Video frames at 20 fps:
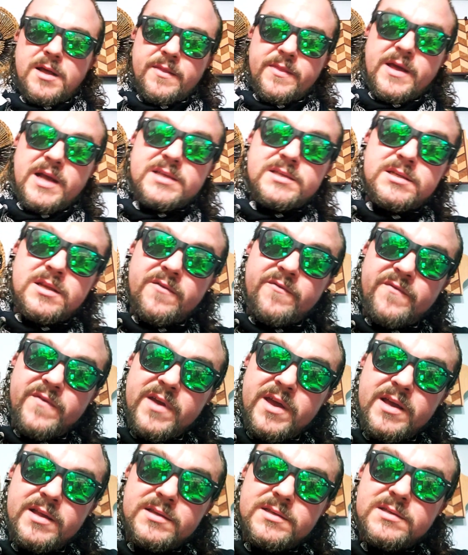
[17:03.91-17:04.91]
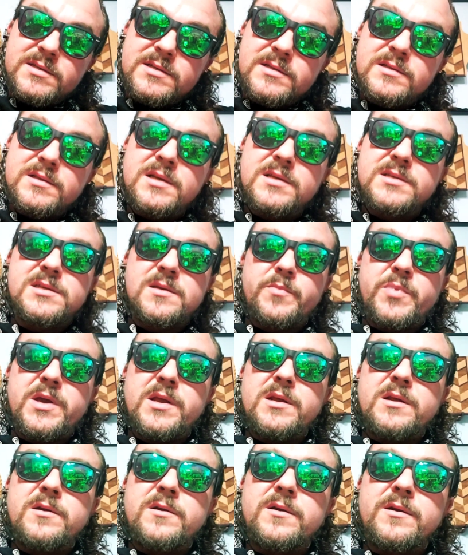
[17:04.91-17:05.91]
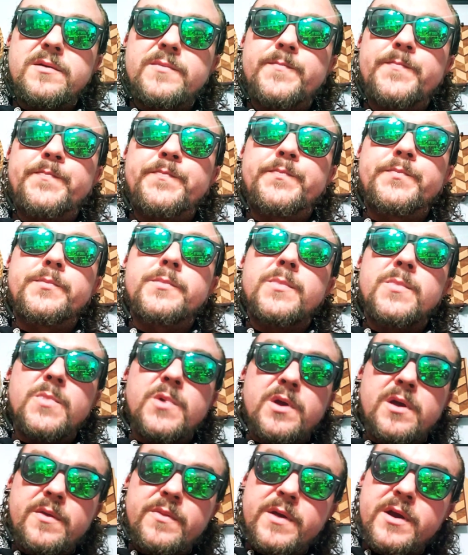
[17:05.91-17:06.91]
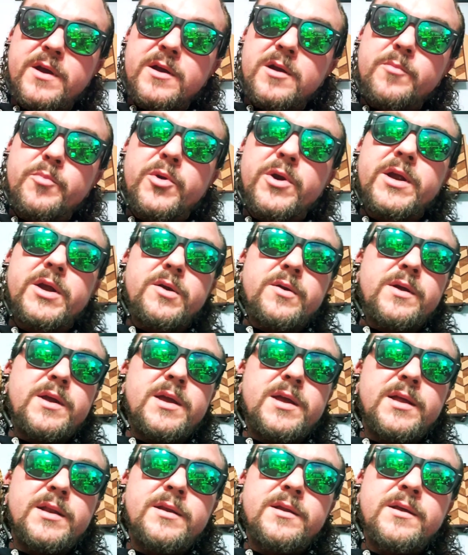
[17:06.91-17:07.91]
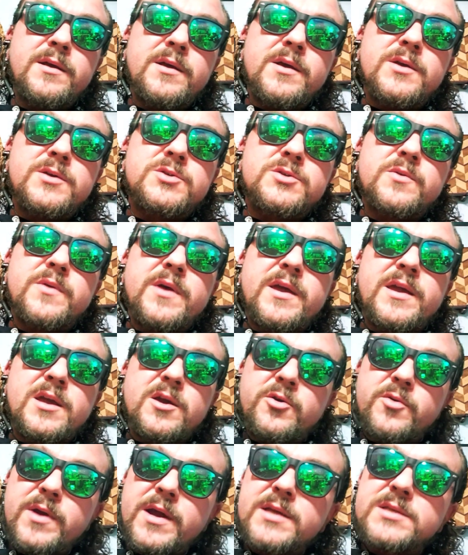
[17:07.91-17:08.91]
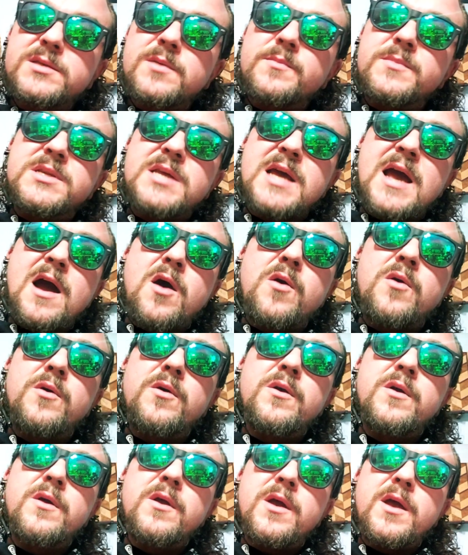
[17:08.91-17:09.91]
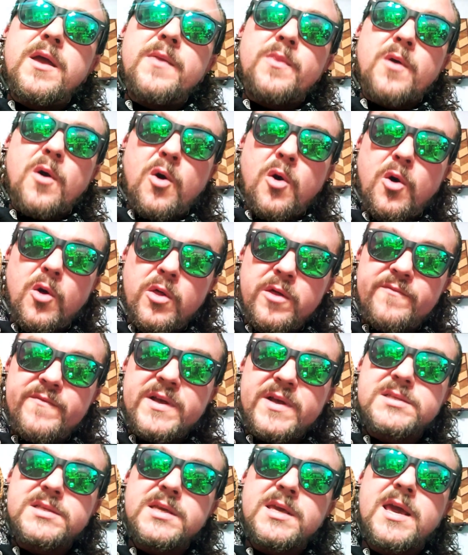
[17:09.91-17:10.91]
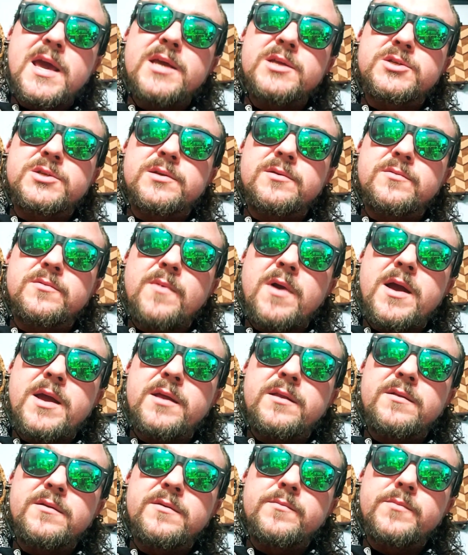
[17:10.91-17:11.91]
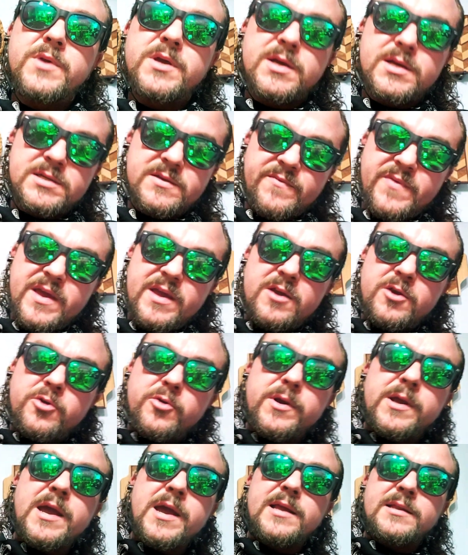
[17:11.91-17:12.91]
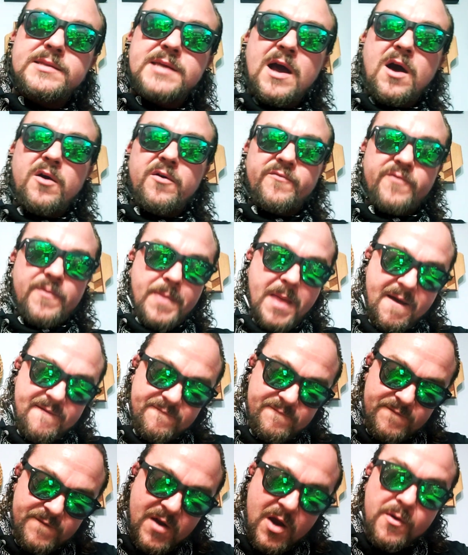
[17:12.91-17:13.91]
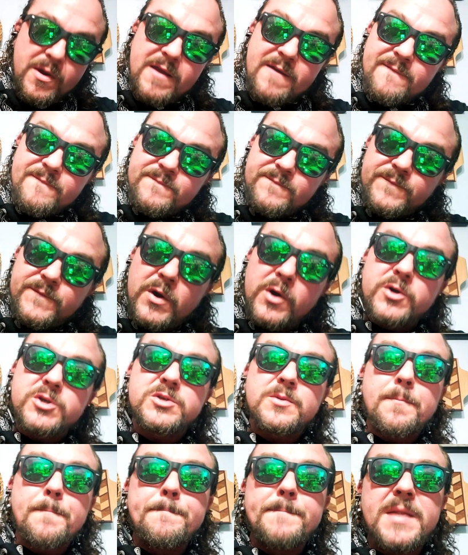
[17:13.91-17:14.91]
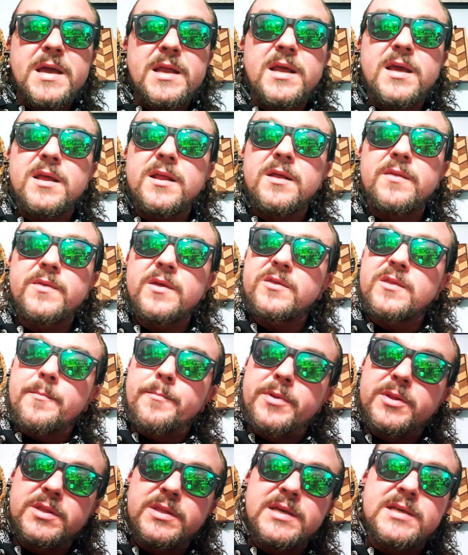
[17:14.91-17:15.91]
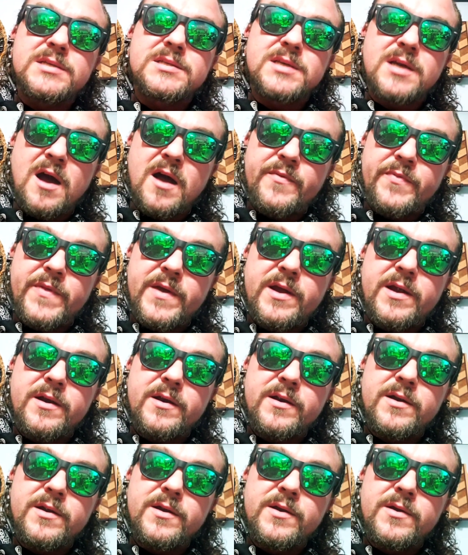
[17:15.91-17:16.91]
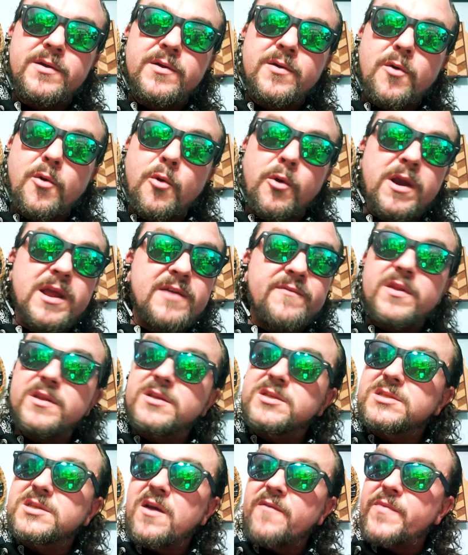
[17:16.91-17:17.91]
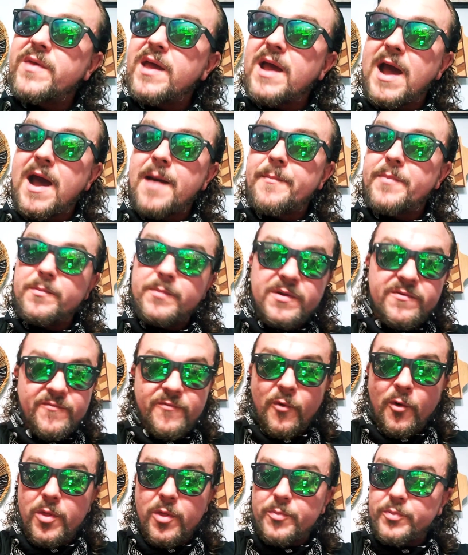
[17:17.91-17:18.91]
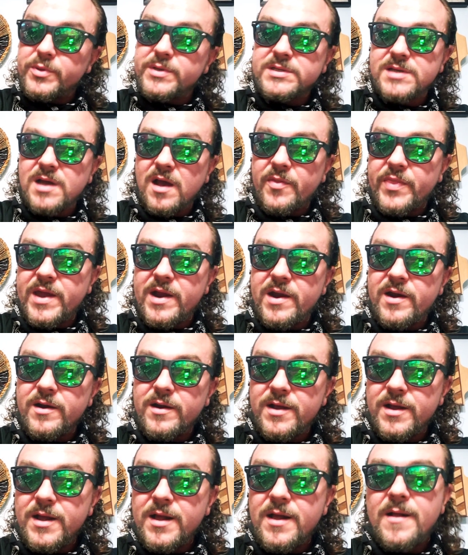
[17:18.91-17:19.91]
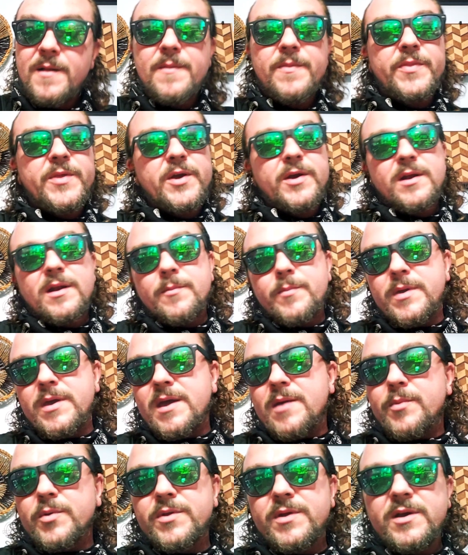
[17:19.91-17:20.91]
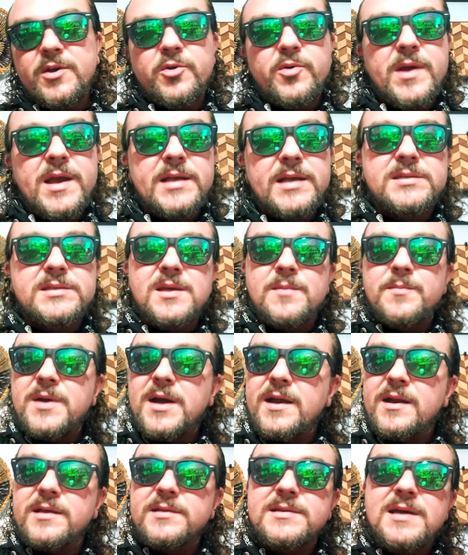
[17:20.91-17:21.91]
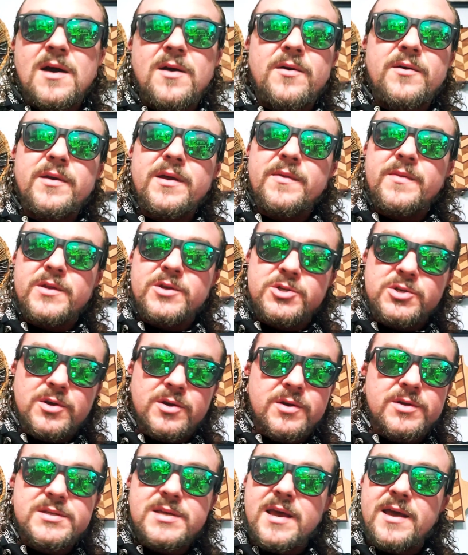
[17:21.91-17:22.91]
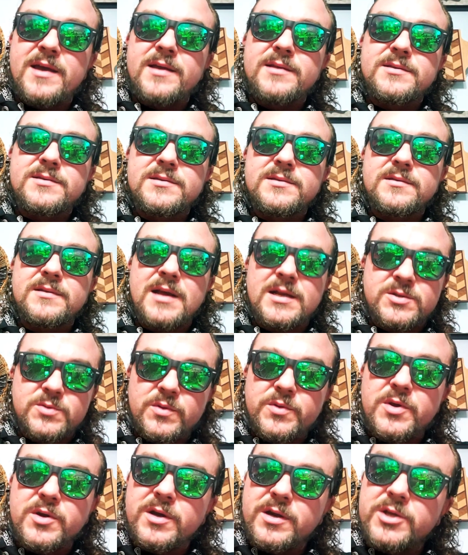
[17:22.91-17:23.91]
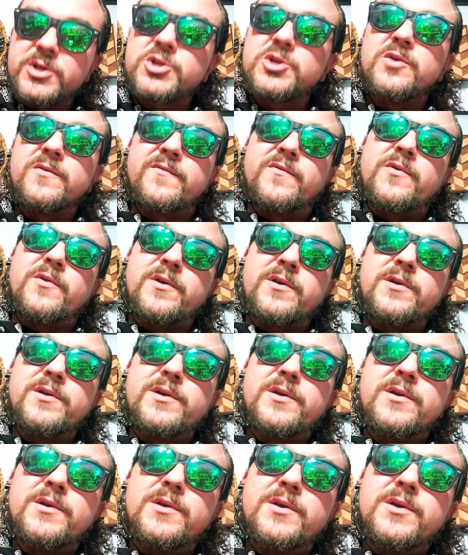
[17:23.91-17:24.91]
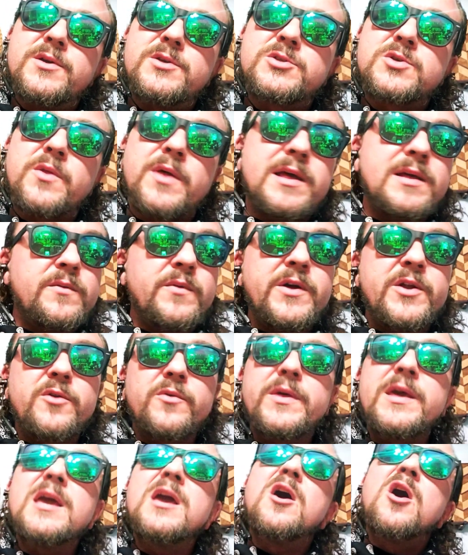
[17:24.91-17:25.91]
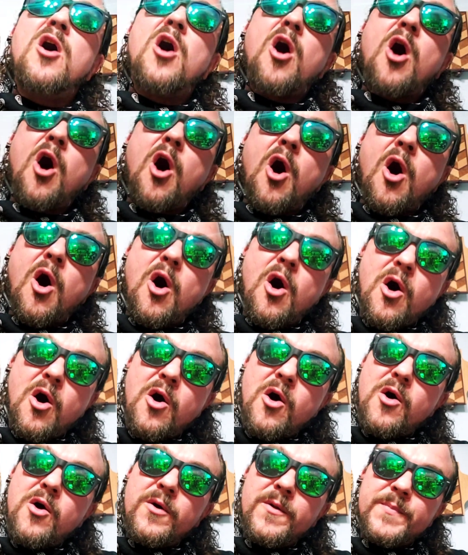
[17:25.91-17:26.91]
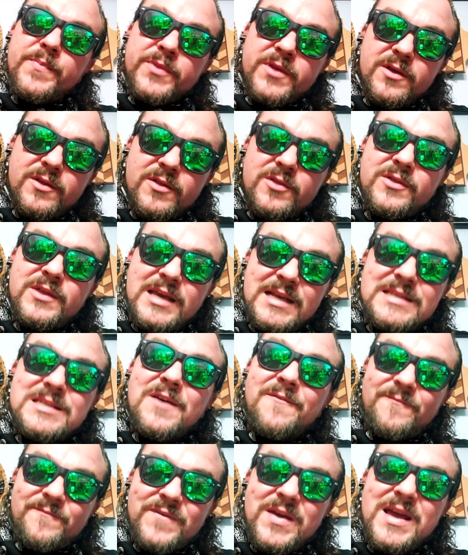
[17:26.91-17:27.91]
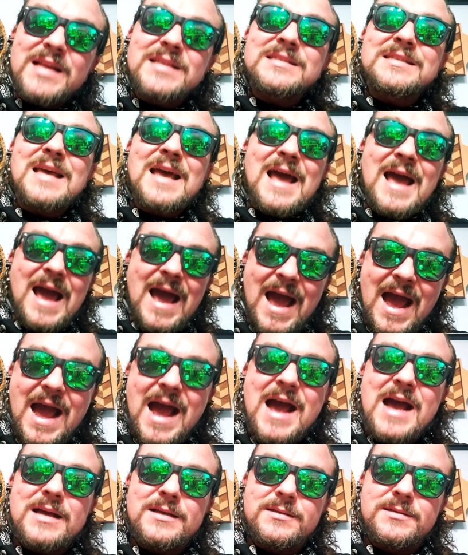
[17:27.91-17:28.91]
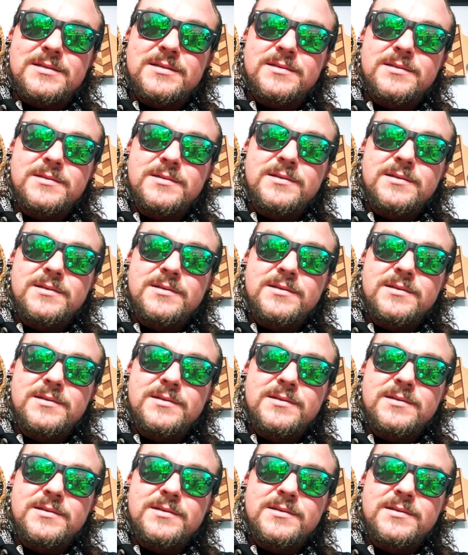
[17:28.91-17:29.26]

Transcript: that's defense that subpoenaed her, and they're gonna bring her in so they can create some doubt and the whole investigation, right? Because if they can create doubt from that very first minute that the police got there, or even stuff that happened before the police got there, they're going to be able to create some kind of doubt in the jurors' heads. That's what they're going to shoot for. So, like, literally, all the defense has